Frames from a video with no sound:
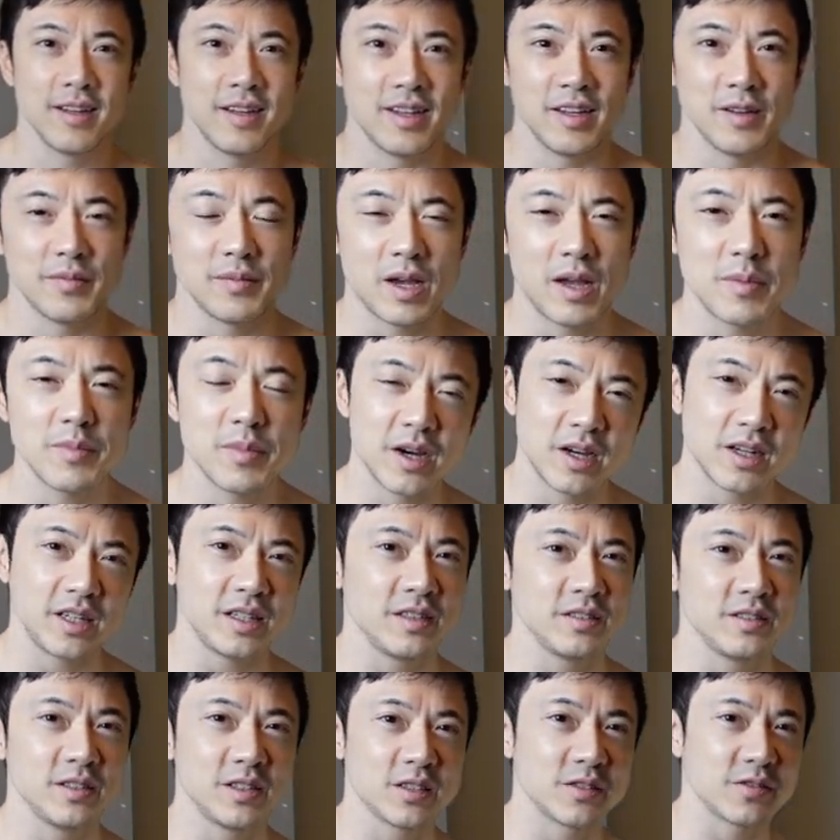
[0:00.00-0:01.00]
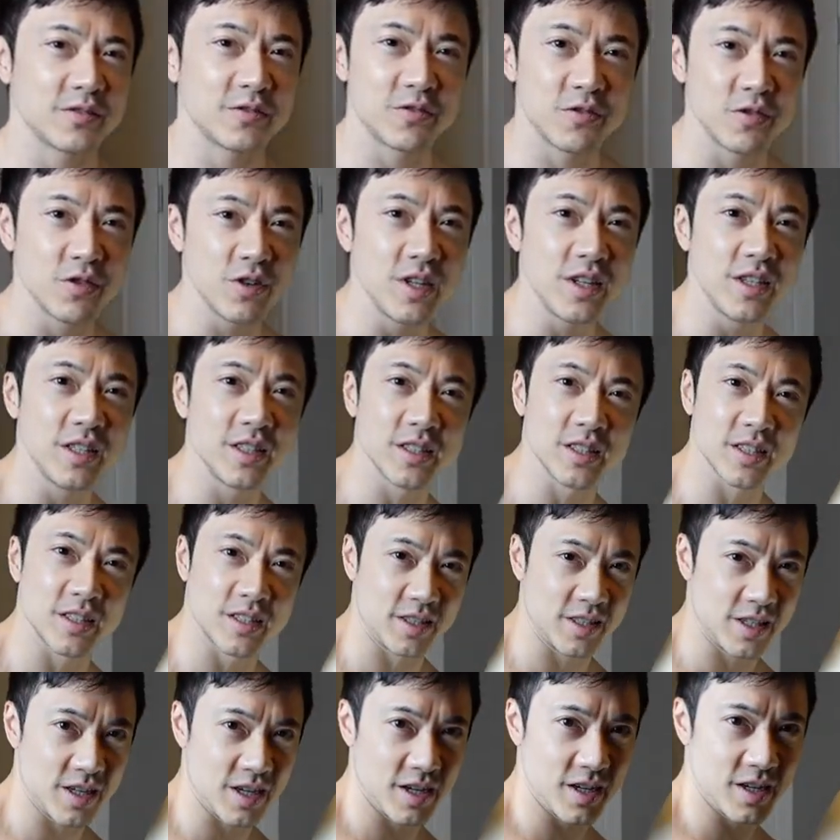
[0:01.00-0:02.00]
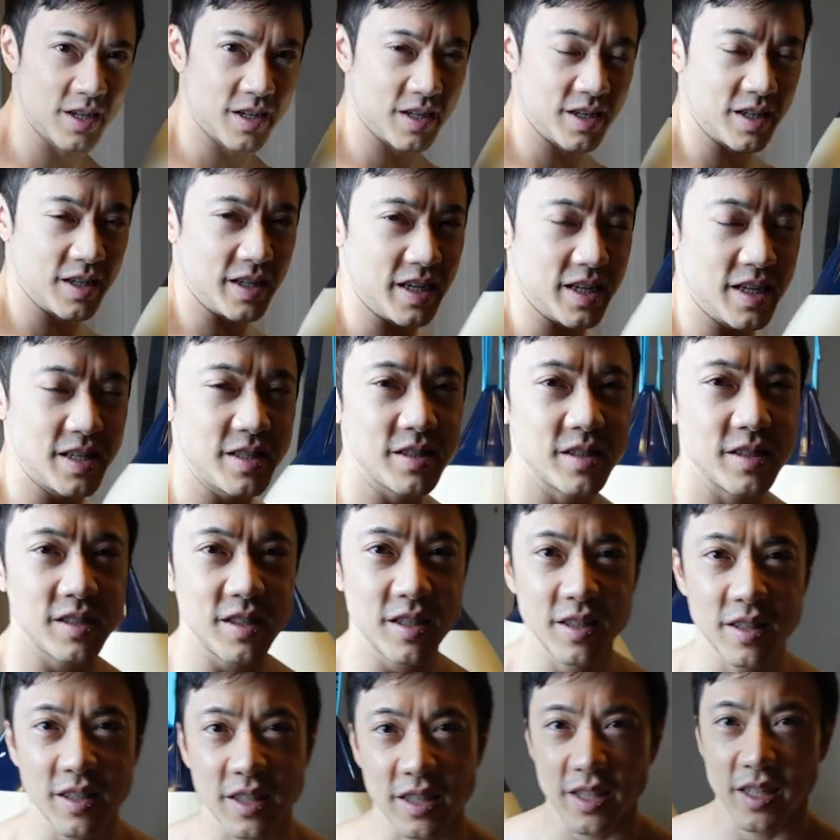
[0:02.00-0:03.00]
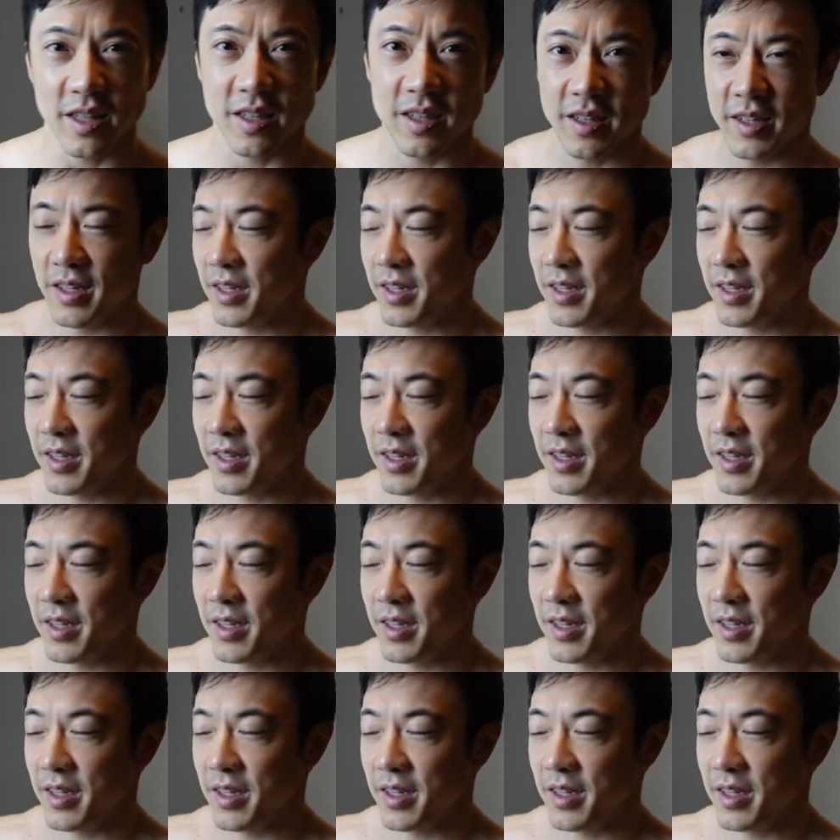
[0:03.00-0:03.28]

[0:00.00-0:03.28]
and my body just freezes instantly